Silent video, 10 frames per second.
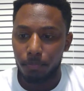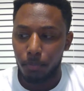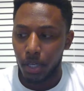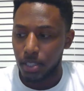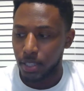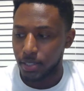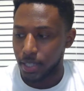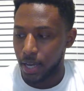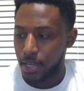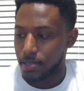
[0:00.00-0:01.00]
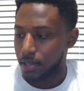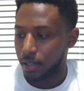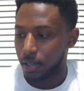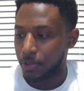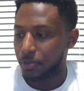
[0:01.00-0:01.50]
Because anxiety, that
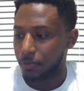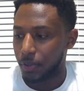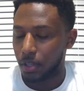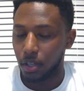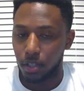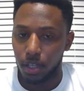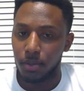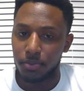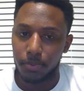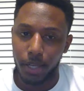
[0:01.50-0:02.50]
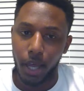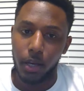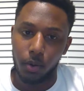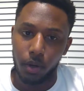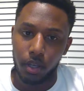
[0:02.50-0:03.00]
comes from fear, and it comes from not
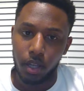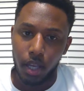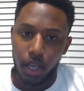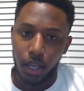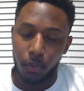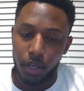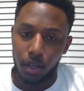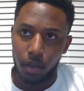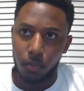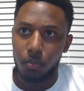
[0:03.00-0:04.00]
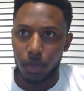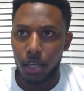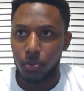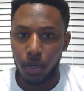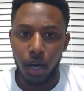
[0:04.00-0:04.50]
knowing. And
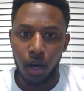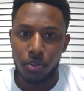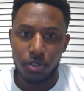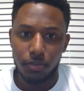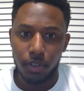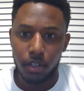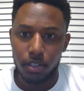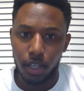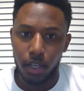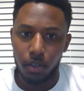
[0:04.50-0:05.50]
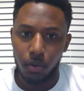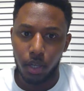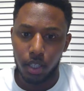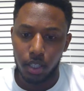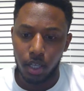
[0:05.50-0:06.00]
that's what causes fear, is not
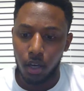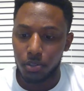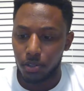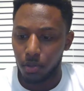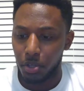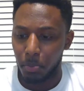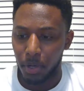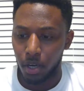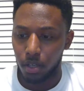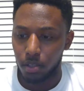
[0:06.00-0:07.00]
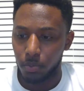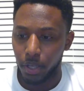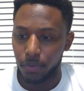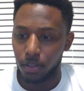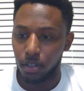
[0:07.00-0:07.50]
knowing. And then also in America, we
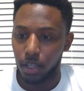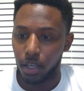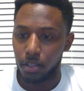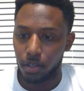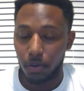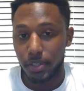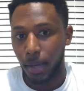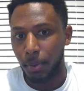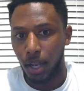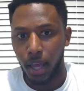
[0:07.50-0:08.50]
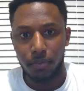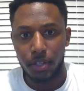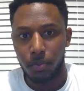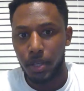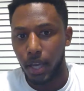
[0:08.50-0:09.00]
have to look at, the type of life
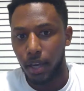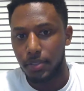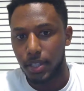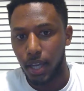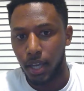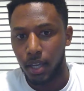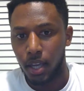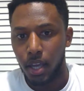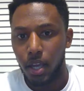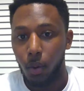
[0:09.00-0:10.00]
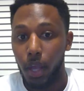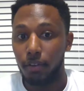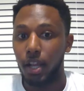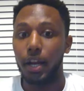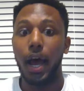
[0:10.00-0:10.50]
that we have today. We have a
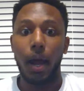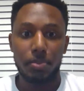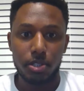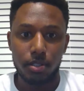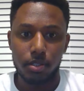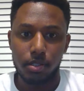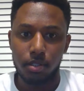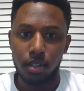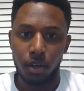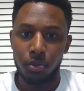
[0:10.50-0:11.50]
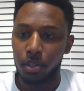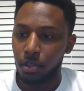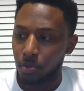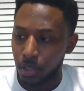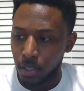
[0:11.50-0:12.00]
lot of options. You can
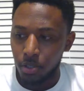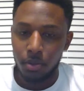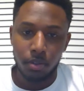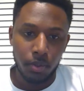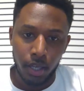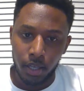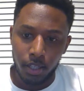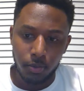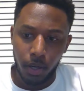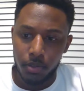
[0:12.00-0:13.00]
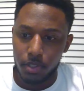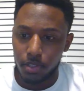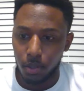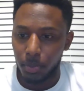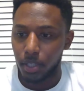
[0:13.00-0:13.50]
do this, you can do that. That's why you see
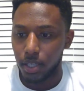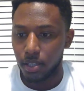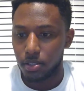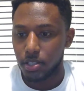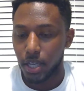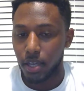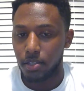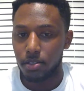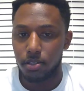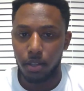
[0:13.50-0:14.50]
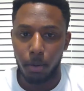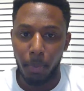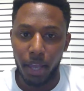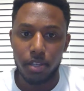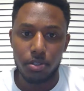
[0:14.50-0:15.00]
so many kids change their
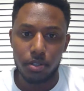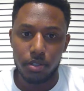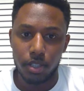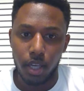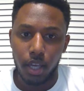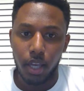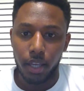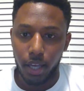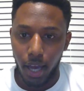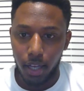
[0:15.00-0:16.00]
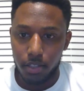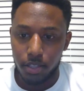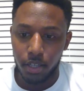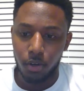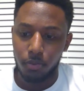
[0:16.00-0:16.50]
majors in college.
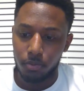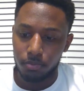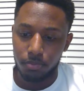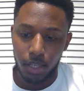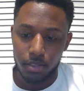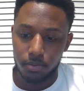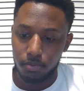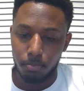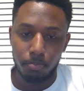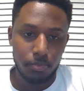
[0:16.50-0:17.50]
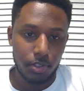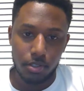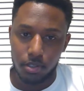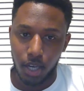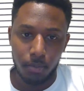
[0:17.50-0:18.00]
They go from, they
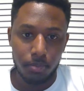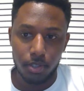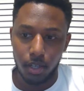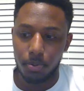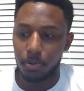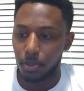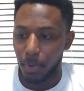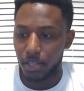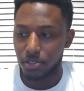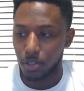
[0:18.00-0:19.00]
just jump to majors.